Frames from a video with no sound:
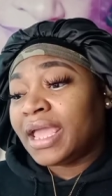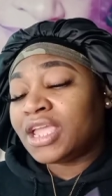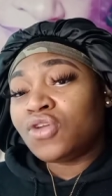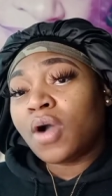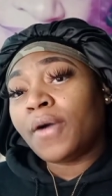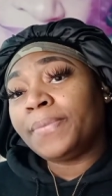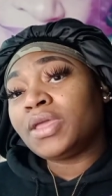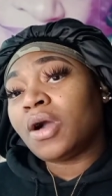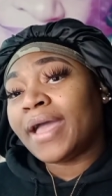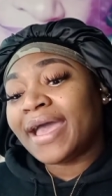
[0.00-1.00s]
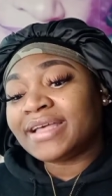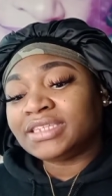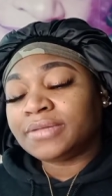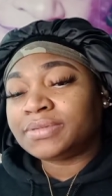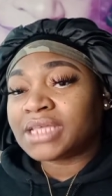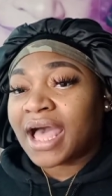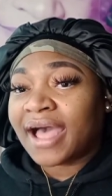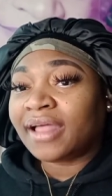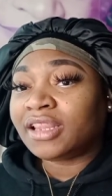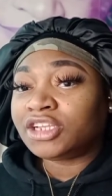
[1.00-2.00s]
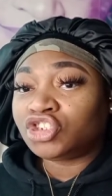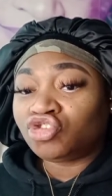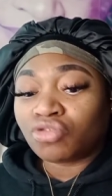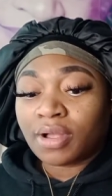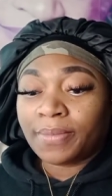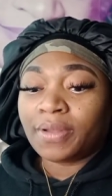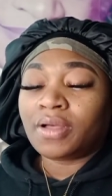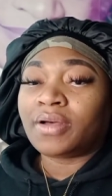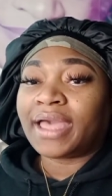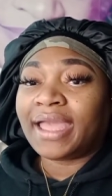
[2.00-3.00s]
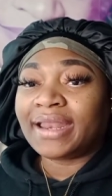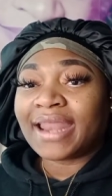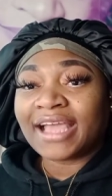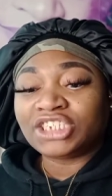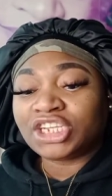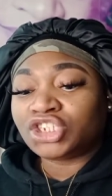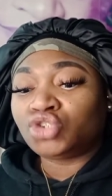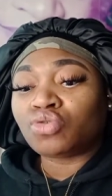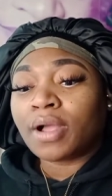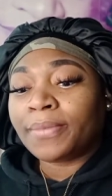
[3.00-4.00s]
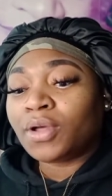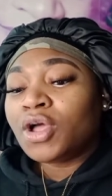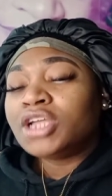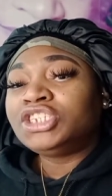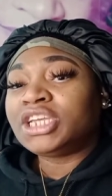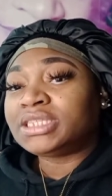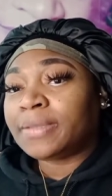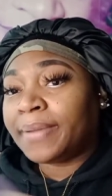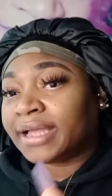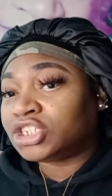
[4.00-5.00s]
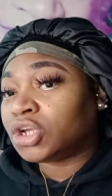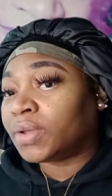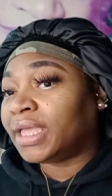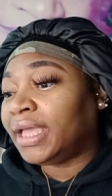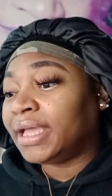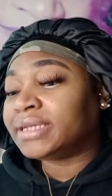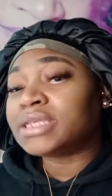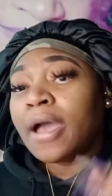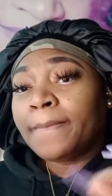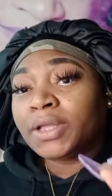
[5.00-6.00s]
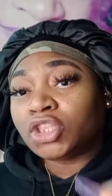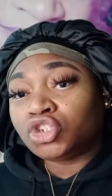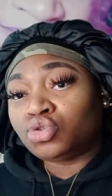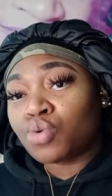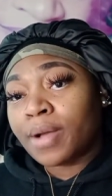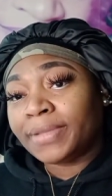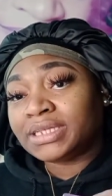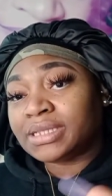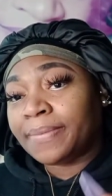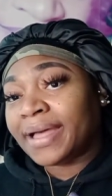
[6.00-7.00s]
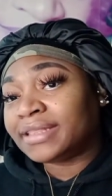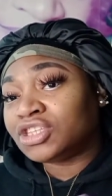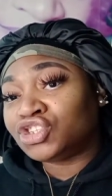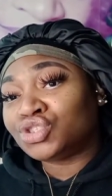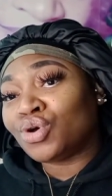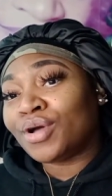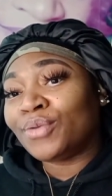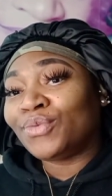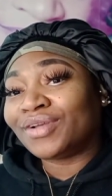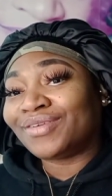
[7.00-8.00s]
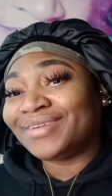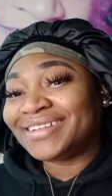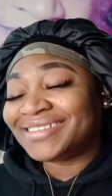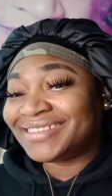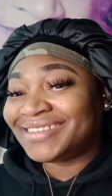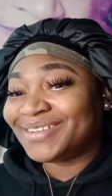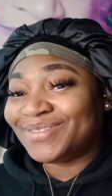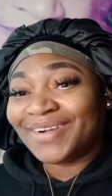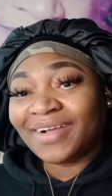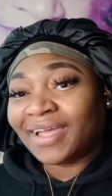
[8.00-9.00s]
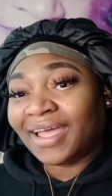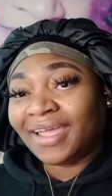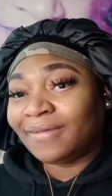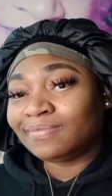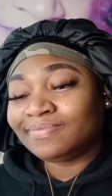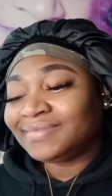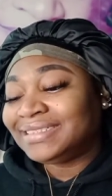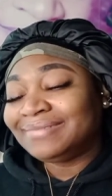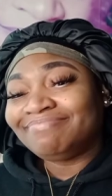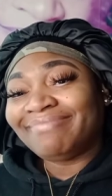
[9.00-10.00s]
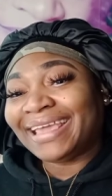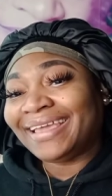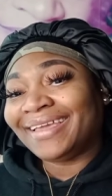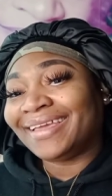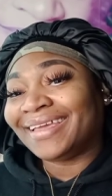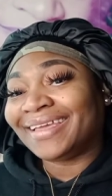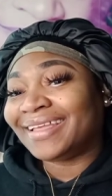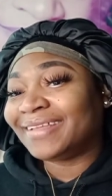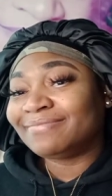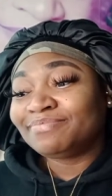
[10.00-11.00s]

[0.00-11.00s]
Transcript: and you open your house up to all this drama, okay? Not just drama just about your kids, but the drama is about to start with Chris too, okay? Man